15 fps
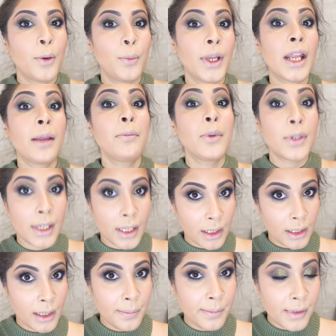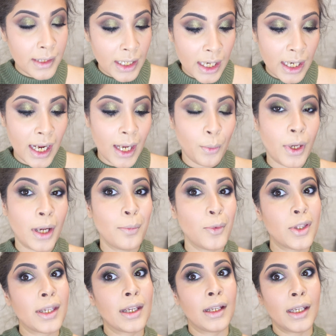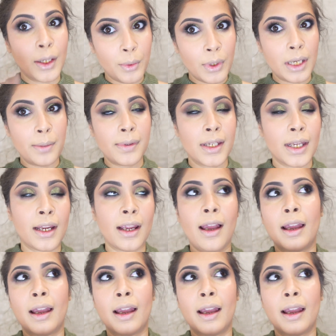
when I'm using a lipstick, and when I'm using a liquid lipstick,